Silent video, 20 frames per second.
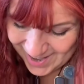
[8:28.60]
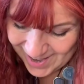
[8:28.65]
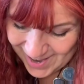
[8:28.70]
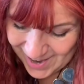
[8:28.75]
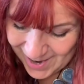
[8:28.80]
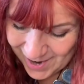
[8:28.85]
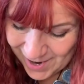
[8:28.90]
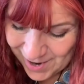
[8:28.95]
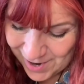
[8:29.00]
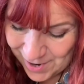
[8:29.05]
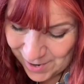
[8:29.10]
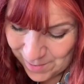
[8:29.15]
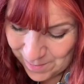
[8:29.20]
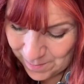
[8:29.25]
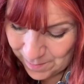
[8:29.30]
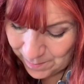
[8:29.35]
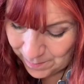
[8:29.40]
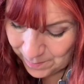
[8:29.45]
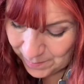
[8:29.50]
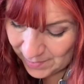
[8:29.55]

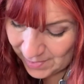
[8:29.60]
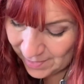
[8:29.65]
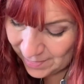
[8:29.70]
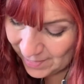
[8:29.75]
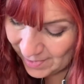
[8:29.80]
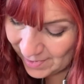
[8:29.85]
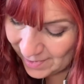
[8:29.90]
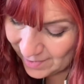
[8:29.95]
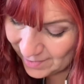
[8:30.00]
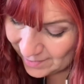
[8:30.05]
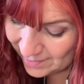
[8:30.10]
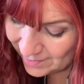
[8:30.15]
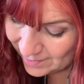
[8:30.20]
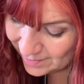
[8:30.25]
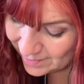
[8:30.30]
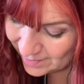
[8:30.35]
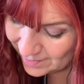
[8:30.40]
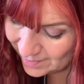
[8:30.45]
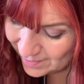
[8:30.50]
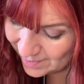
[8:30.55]
And then
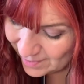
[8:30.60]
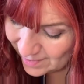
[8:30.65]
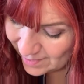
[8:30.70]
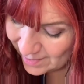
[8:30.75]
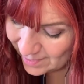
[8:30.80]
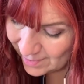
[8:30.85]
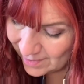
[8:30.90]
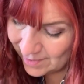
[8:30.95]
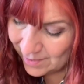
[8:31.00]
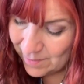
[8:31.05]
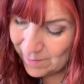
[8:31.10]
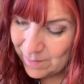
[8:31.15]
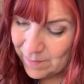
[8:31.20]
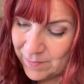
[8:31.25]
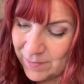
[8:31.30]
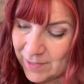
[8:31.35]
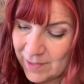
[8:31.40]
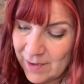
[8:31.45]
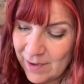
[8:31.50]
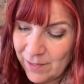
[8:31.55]

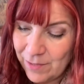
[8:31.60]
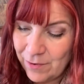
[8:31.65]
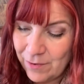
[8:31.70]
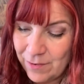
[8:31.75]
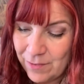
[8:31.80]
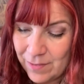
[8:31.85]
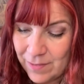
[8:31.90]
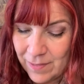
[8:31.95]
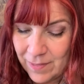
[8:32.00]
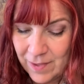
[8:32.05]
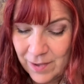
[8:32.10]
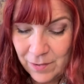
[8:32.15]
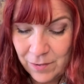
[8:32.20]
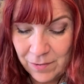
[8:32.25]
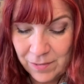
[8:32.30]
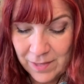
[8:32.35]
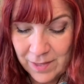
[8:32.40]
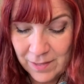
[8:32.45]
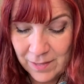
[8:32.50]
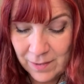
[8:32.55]
the other
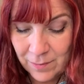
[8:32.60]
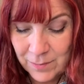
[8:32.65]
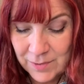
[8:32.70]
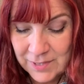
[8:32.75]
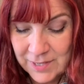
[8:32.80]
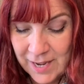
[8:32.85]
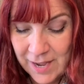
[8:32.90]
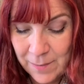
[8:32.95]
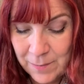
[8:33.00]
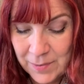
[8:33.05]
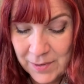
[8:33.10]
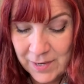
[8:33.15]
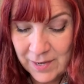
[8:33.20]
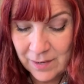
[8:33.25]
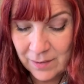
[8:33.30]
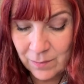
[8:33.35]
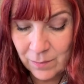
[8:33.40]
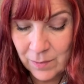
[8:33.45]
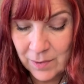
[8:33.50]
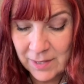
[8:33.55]
thing that was
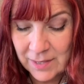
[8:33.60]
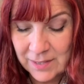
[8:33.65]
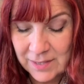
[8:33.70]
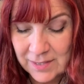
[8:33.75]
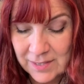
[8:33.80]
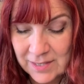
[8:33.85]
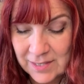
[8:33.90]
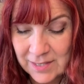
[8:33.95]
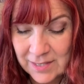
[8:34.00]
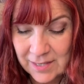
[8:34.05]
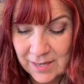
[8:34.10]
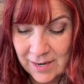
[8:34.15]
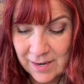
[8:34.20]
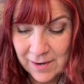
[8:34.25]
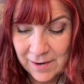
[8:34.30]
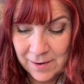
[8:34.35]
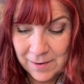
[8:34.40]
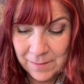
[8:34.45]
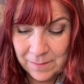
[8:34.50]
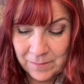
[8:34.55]
happening was
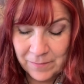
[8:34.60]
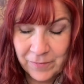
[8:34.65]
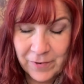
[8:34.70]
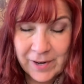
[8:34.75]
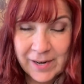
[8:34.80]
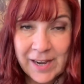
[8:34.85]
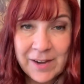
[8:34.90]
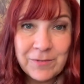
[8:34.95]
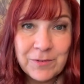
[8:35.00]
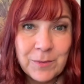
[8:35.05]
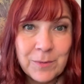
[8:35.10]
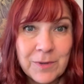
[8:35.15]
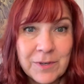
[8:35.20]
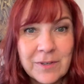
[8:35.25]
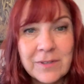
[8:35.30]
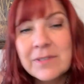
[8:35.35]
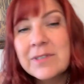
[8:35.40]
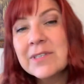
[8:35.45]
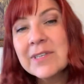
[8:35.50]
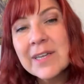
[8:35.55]
right
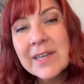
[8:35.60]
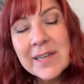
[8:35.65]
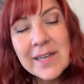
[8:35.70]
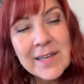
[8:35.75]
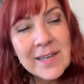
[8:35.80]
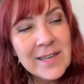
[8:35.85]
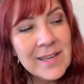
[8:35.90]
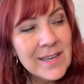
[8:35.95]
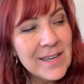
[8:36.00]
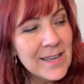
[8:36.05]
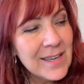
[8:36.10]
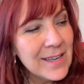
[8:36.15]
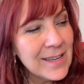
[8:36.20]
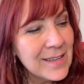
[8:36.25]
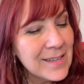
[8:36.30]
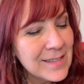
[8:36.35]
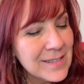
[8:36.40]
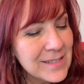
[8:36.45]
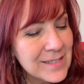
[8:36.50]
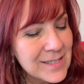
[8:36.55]
afterwards
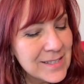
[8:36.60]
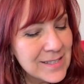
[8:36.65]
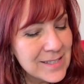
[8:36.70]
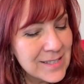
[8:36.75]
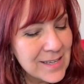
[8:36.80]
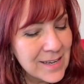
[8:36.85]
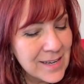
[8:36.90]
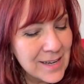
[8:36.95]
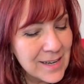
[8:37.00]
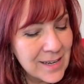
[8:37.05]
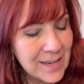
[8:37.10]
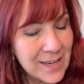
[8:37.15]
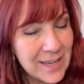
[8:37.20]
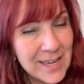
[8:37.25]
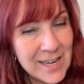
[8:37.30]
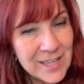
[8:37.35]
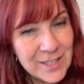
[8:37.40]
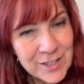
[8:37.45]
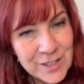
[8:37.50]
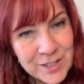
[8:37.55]
is
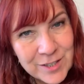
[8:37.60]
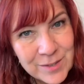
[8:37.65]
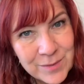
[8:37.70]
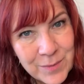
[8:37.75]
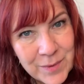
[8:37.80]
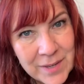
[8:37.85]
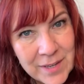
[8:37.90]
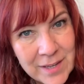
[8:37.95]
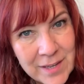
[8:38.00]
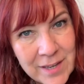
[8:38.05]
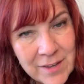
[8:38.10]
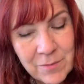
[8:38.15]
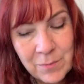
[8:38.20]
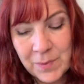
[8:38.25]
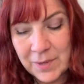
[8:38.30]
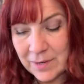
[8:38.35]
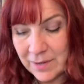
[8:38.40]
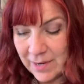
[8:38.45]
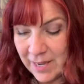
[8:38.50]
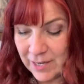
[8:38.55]
Ganesh. We have
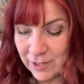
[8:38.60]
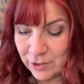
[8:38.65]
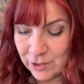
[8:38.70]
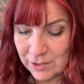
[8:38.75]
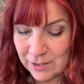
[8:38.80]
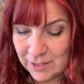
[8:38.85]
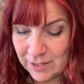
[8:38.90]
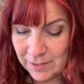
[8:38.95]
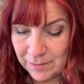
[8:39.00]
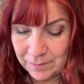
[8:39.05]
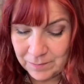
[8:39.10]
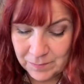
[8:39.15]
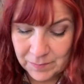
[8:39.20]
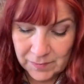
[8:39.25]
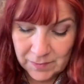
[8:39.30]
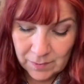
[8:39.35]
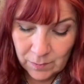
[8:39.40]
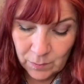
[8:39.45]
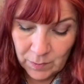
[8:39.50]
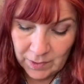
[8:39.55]
been actually
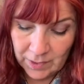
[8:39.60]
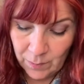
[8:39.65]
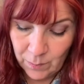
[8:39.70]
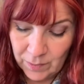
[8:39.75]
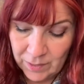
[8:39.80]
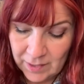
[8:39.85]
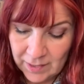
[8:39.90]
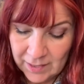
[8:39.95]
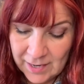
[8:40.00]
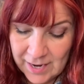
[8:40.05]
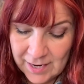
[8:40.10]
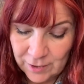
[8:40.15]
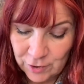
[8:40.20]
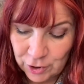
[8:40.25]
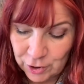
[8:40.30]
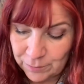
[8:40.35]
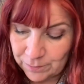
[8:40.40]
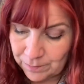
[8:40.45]
working with Ganesh,